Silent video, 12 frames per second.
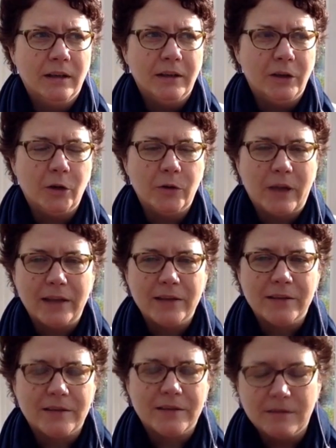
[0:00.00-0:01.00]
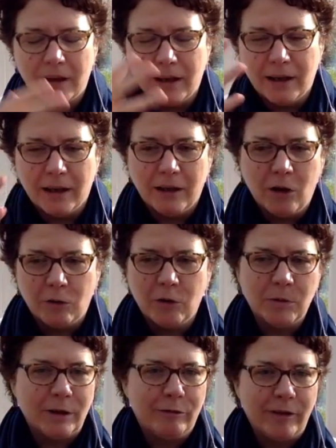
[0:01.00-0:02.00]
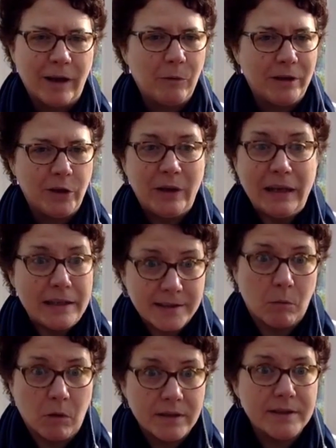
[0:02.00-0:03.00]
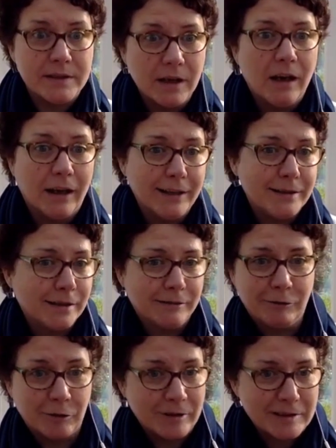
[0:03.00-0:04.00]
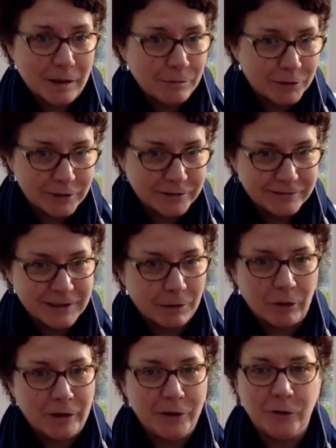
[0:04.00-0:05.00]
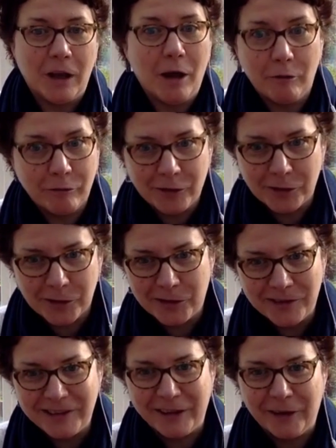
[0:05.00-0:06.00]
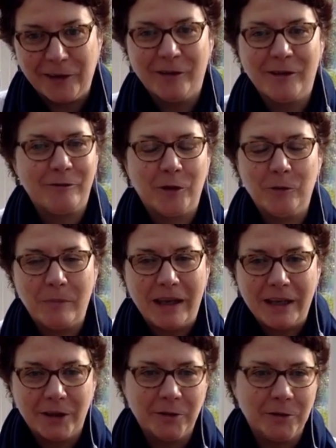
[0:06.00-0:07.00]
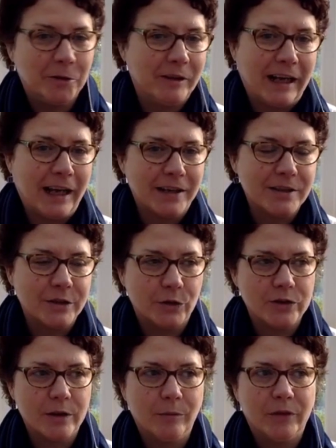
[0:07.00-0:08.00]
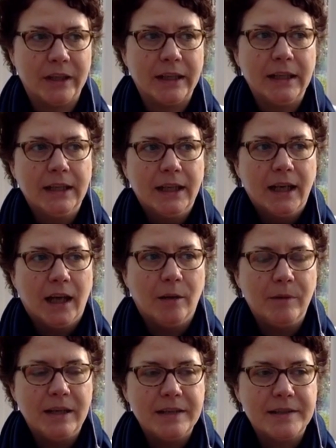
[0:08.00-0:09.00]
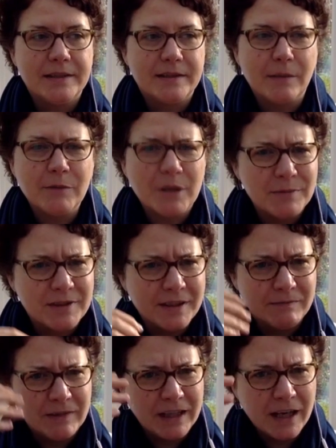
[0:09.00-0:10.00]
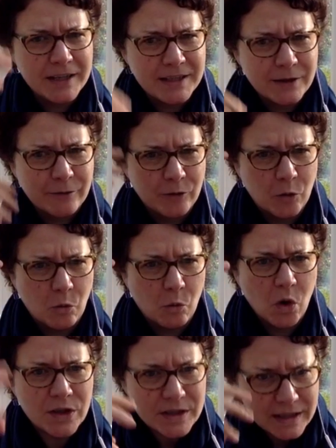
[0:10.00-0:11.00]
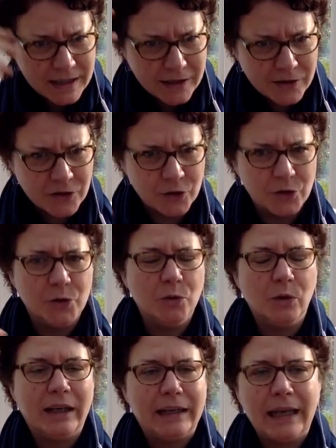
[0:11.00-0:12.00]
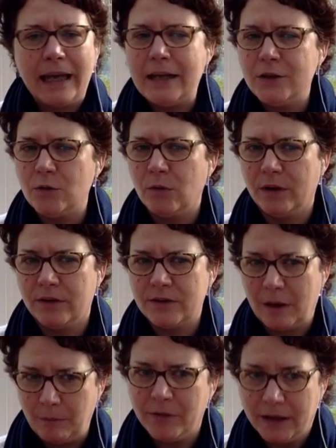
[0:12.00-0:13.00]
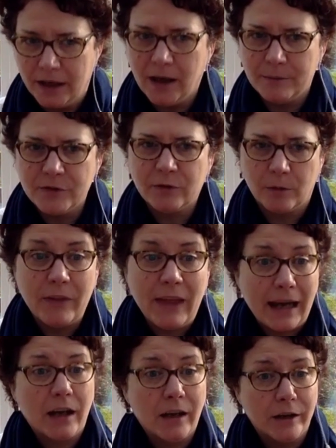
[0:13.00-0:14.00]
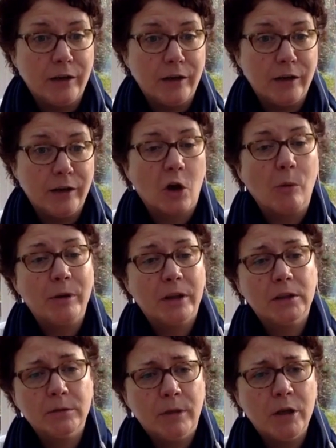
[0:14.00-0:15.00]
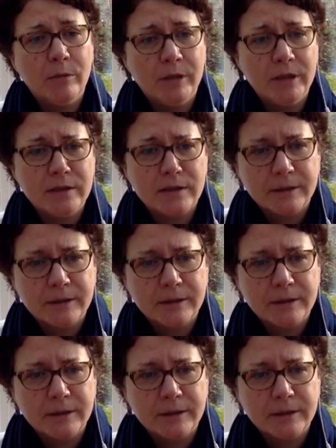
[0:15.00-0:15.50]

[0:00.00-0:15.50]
that horrible effect when you hear someone's died, for example, someone you loved, or a filmmaker or an actor or something, is sometimes the idea for wanting to engage with something comes from that kind of topical moment.